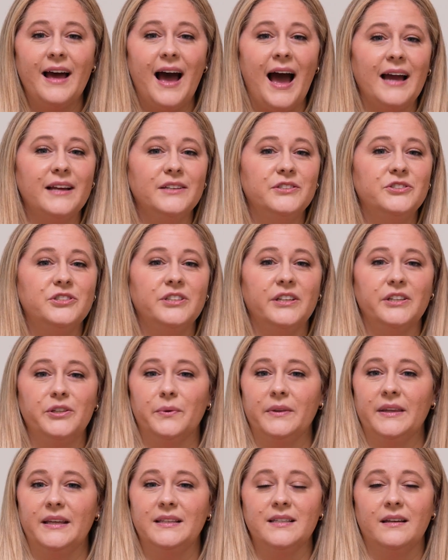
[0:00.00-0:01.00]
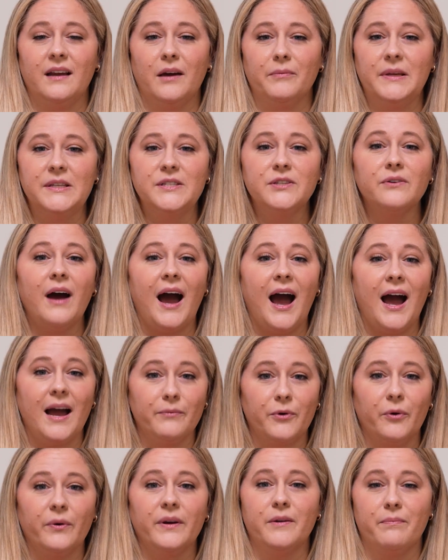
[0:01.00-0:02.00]
I genuinely did not mean to.
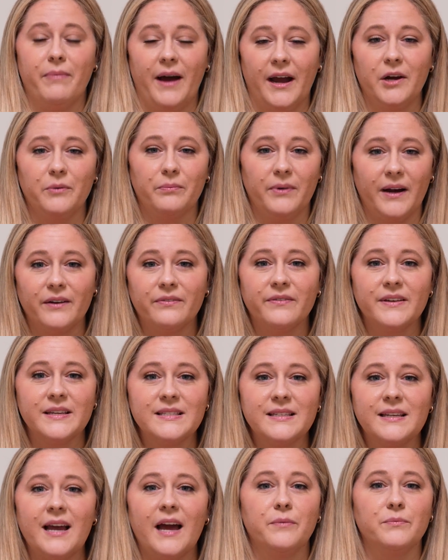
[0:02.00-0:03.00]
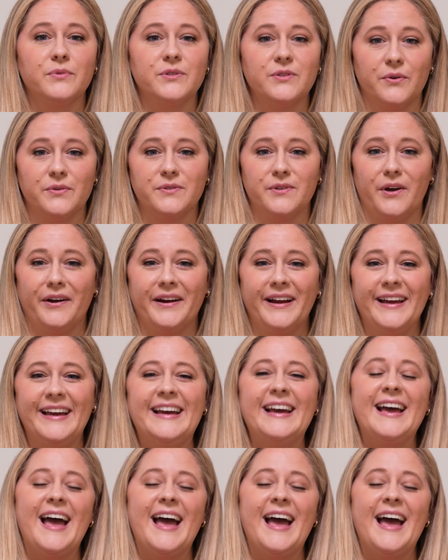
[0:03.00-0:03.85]
I'm going to buy your breakfast. I am so sorry.